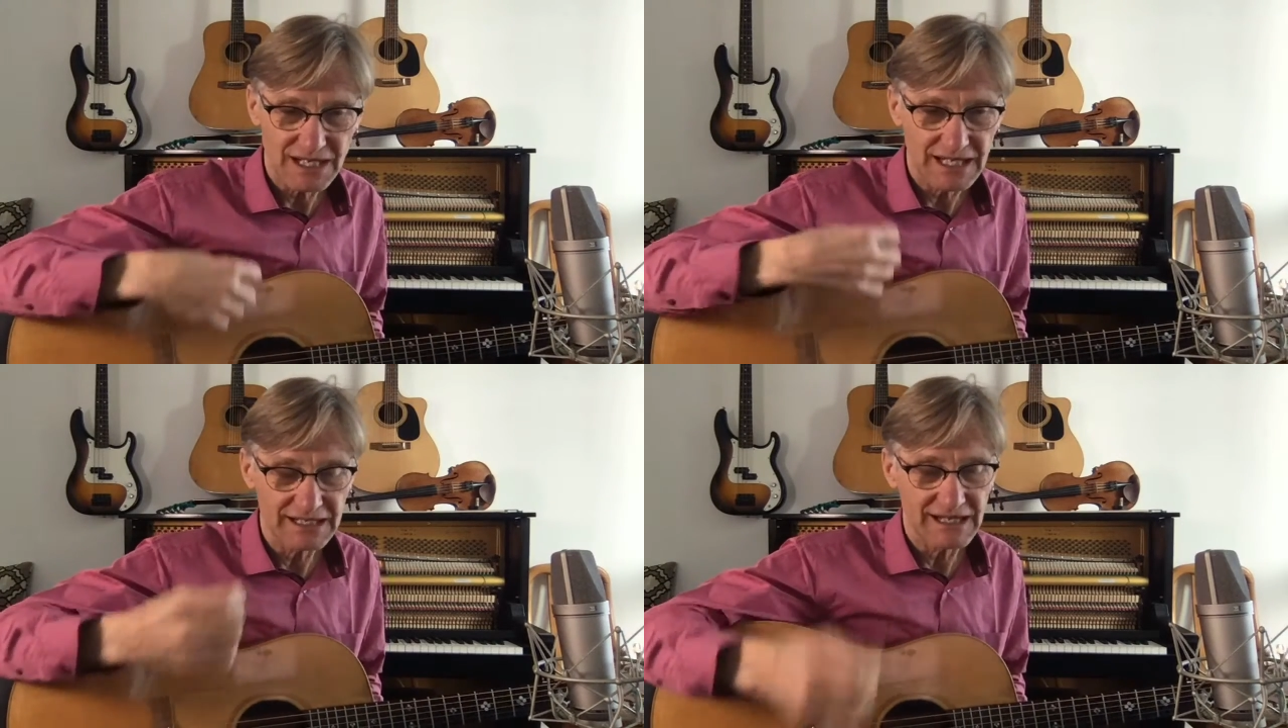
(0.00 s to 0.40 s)

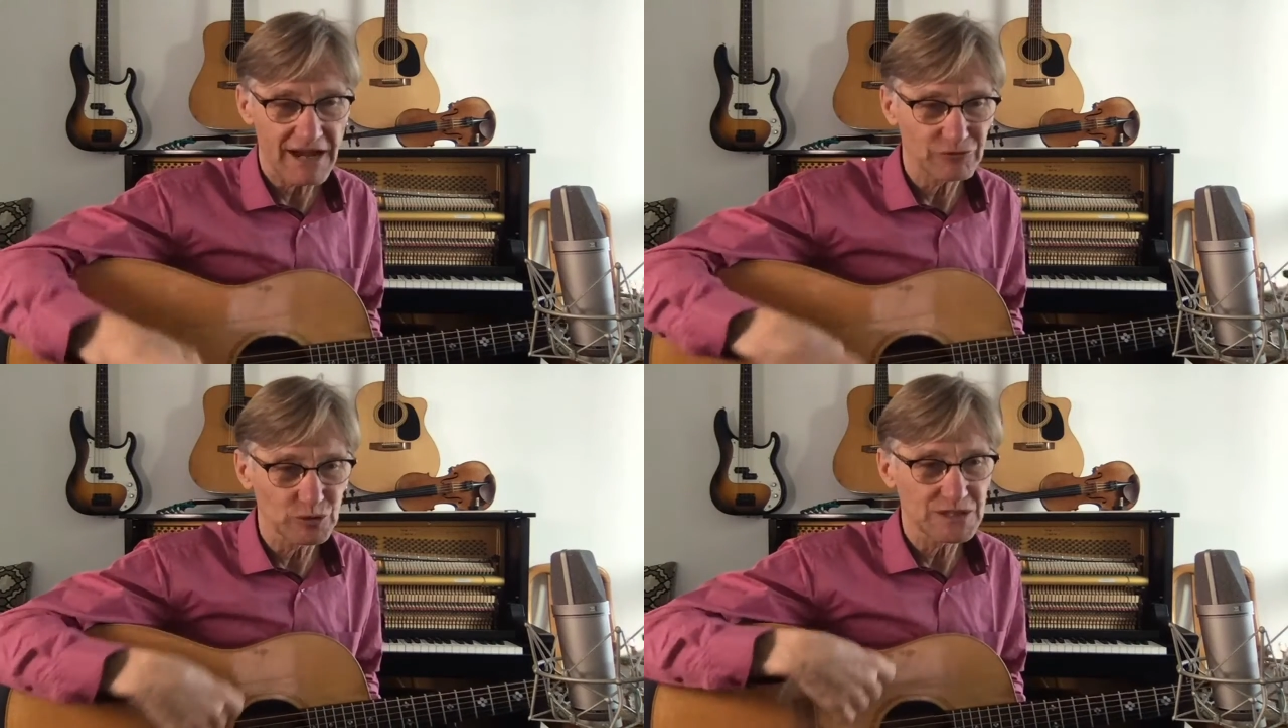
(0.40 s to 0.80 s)
And
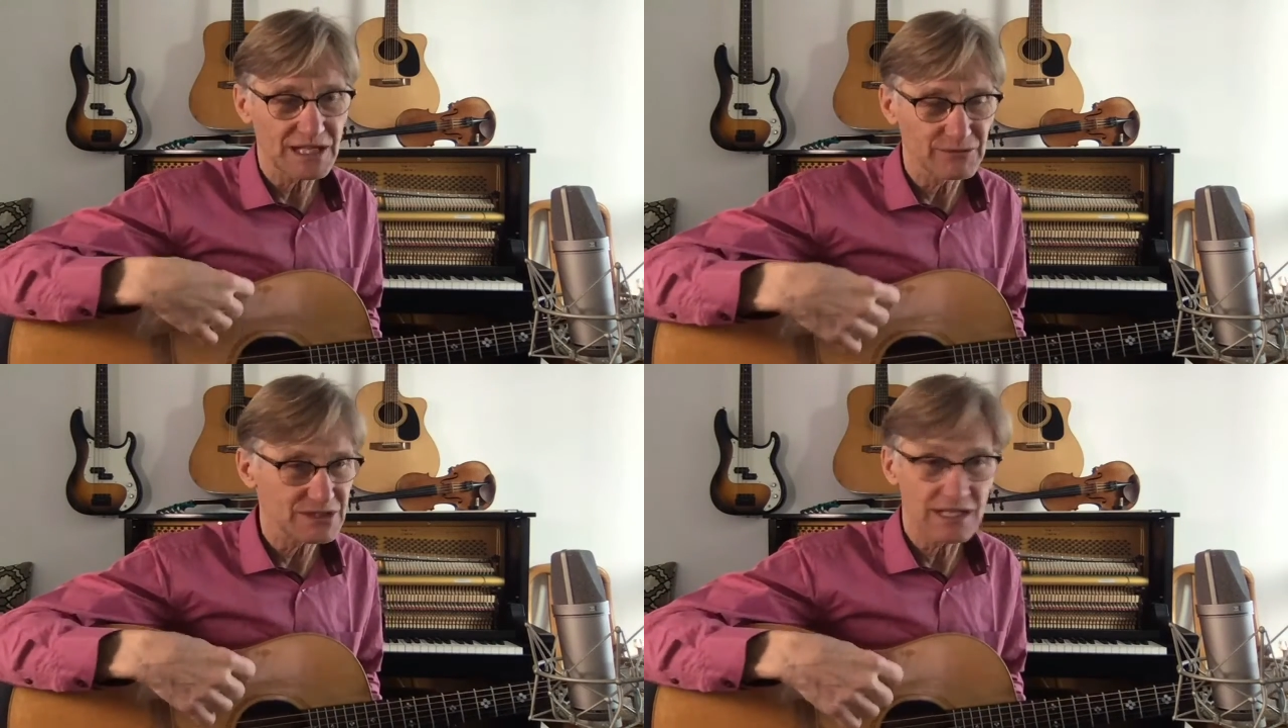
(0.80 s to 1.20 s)
afterwards
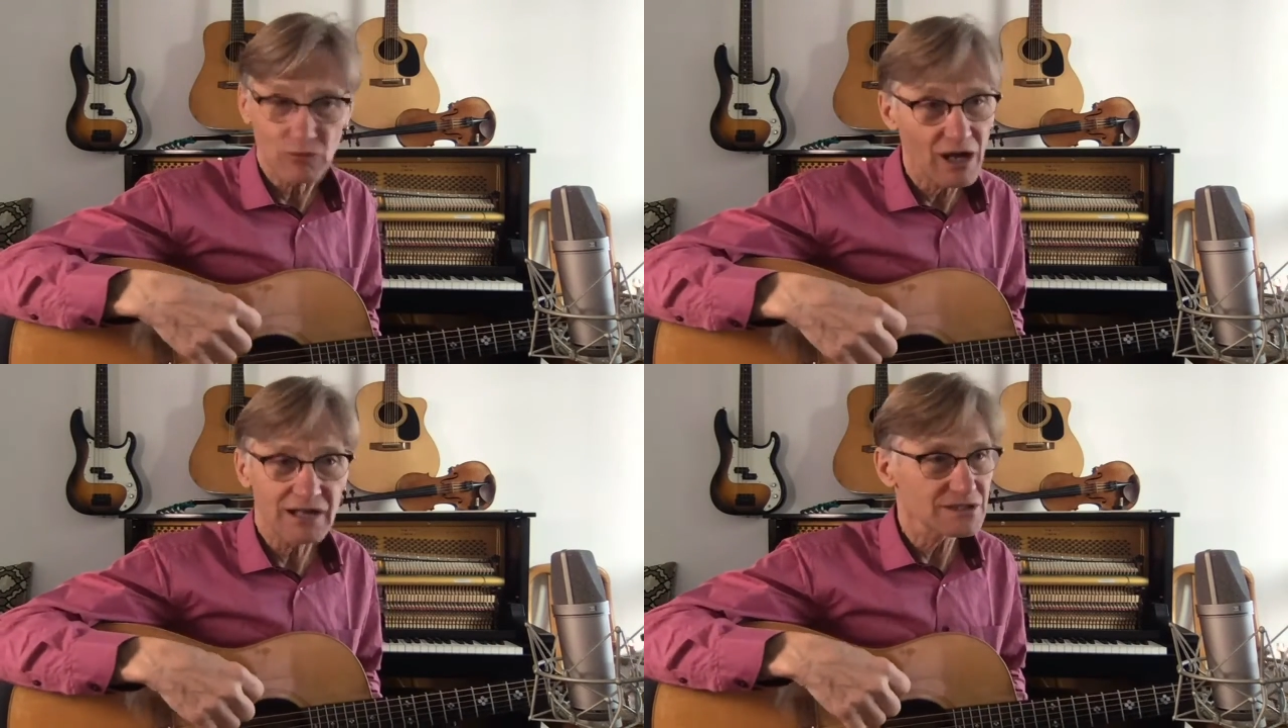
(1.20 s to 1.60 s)
I was saying,
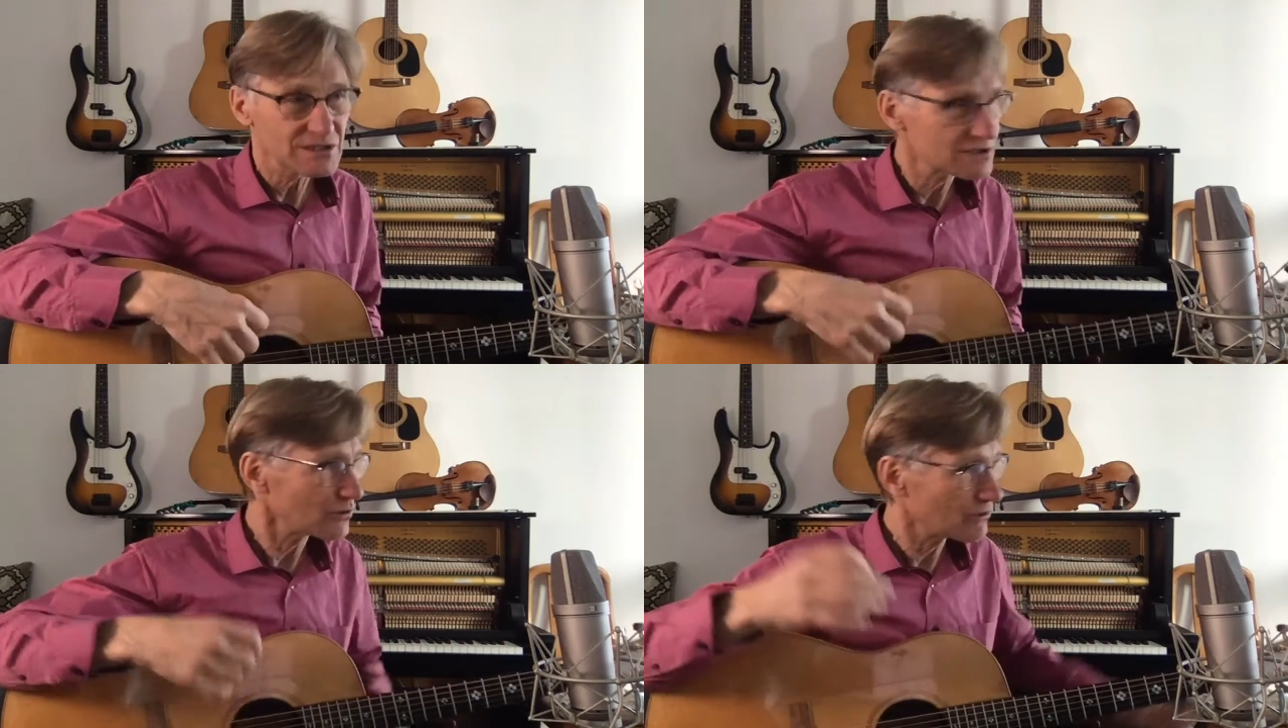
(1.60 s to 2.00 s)
wow, this
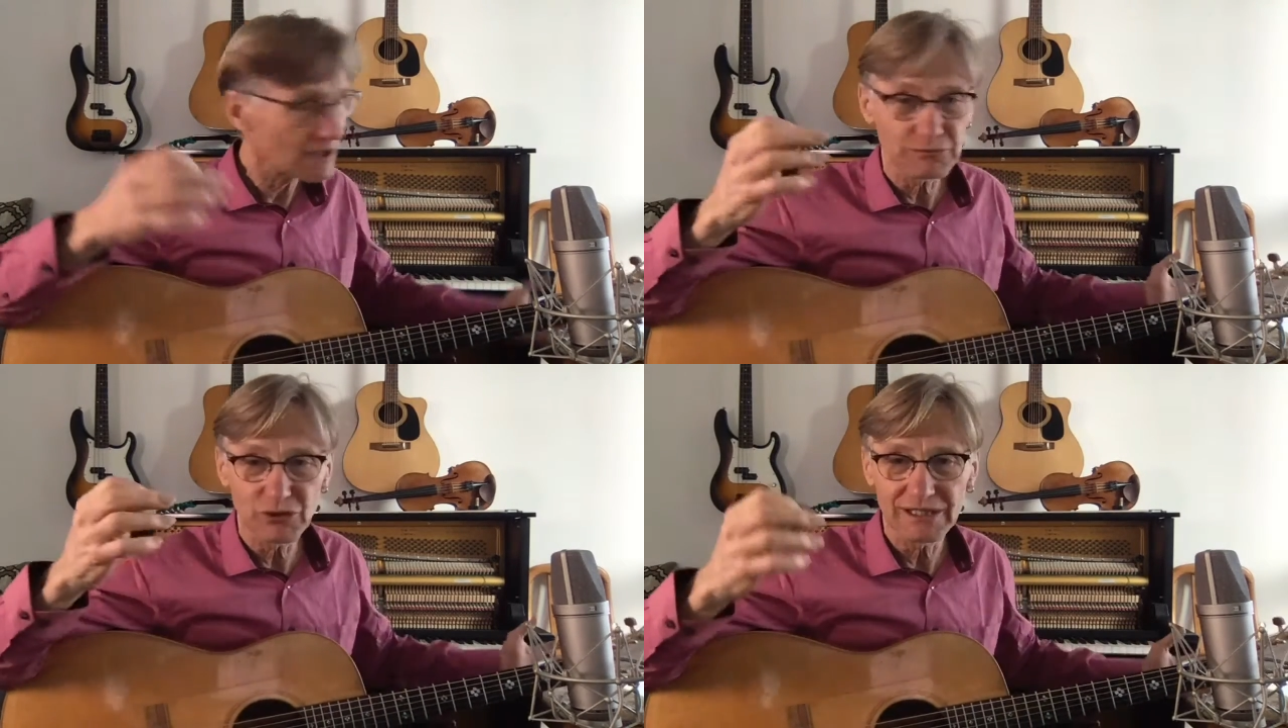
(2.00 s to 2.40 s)
is so
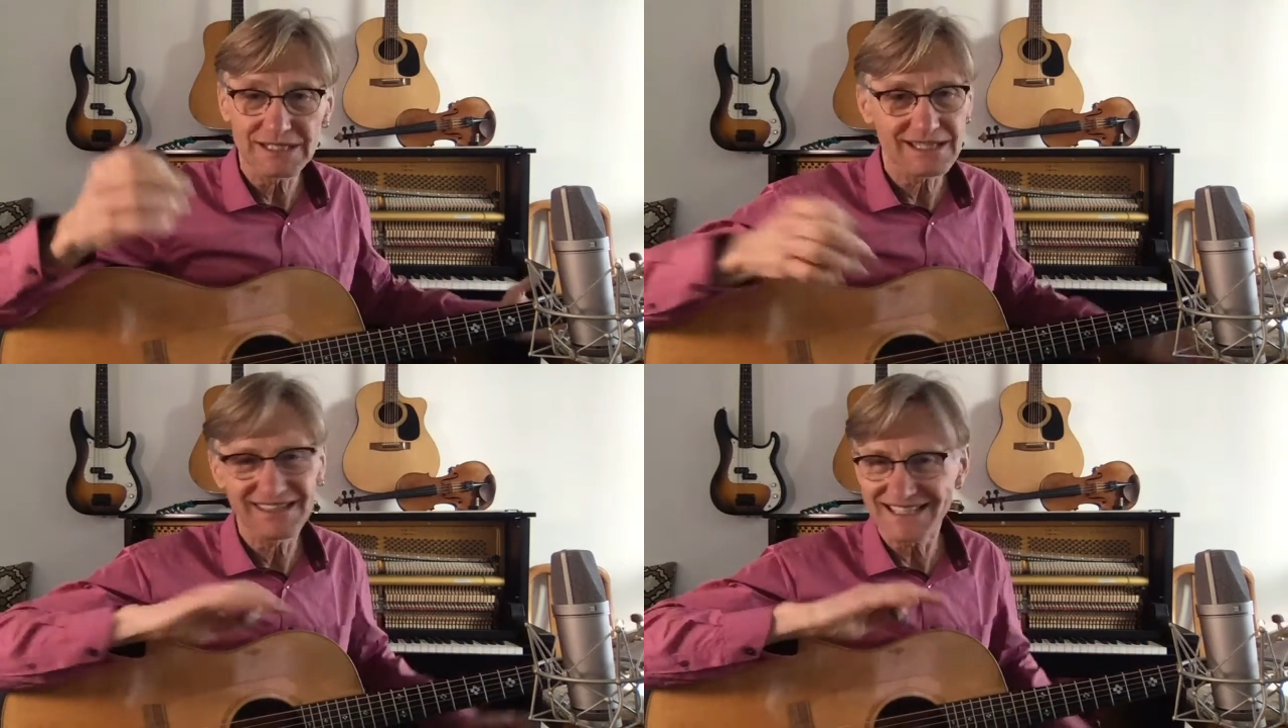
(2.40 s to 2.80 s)
incredible. And he
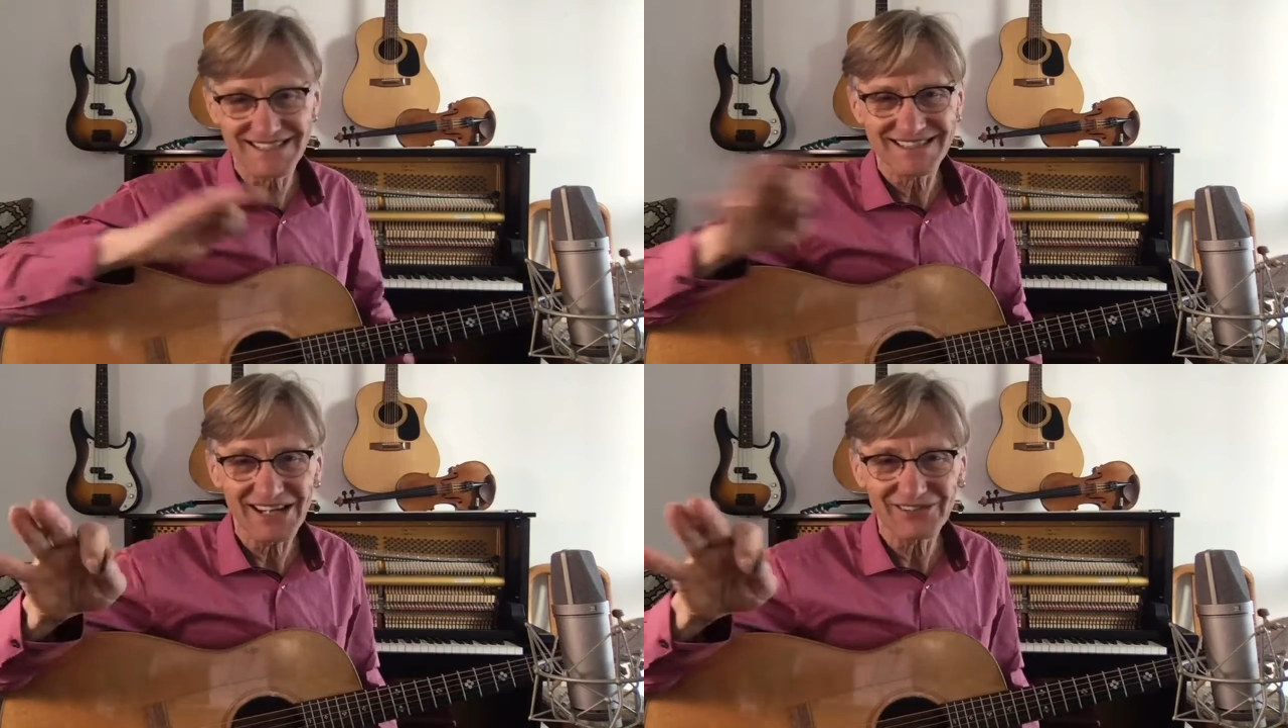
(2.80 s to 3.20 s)
said, this
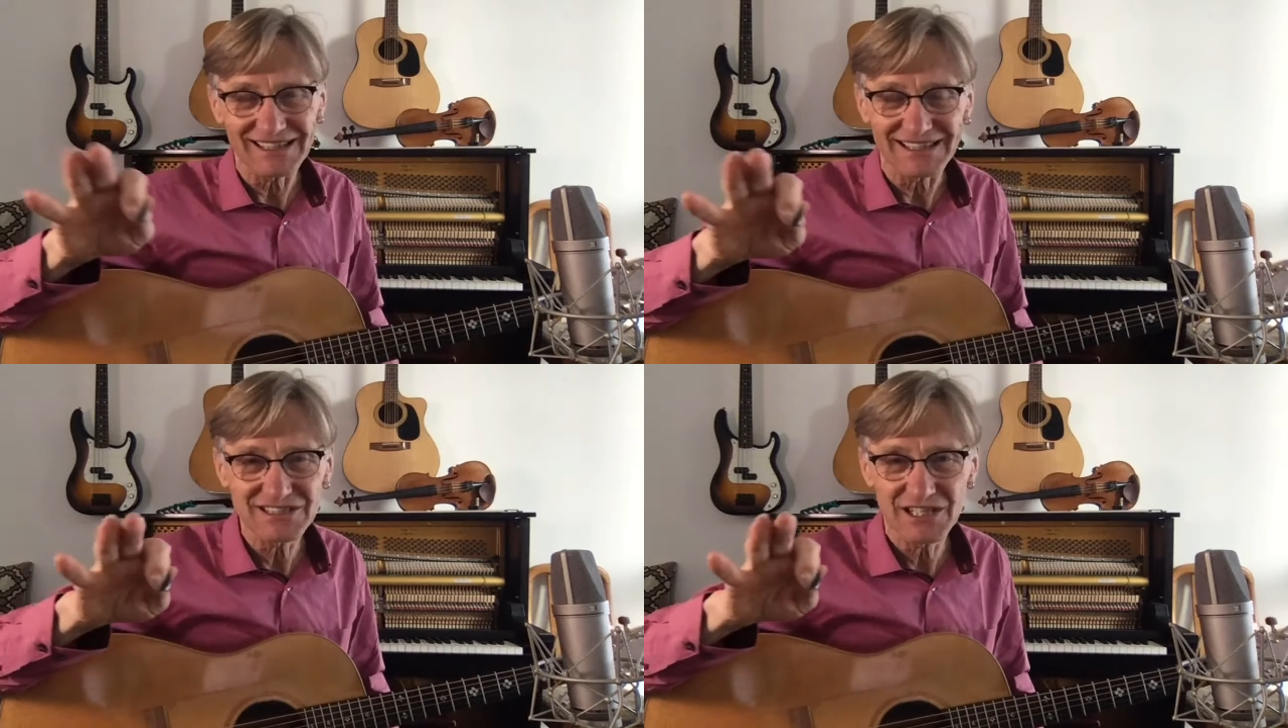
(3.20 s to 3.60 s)
is
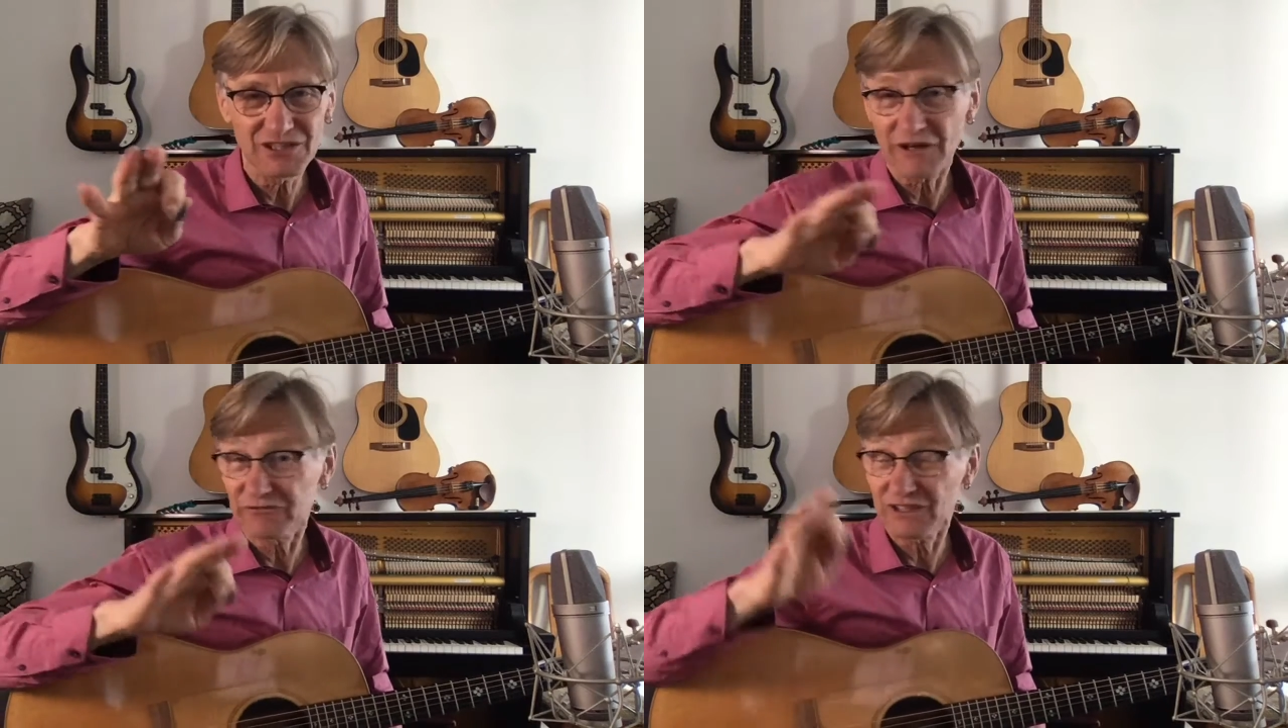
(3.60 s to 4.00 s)
nothing. He said,
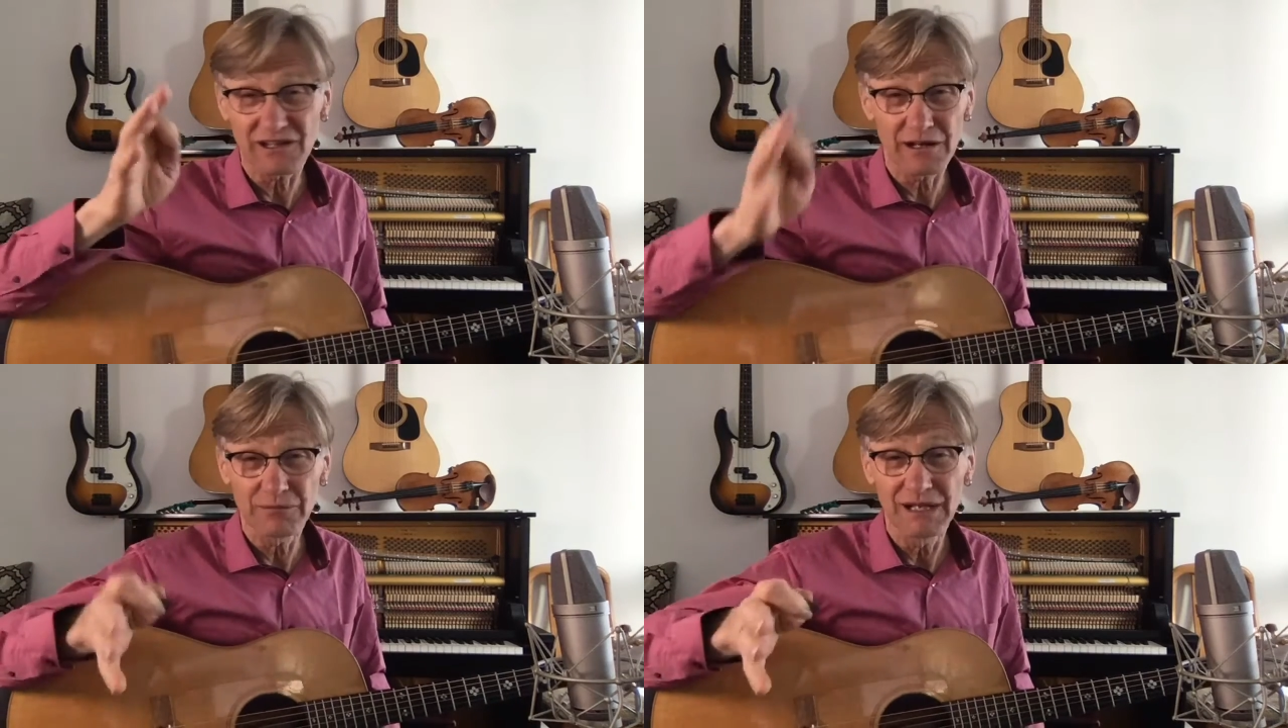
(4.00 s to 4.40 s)
you have to come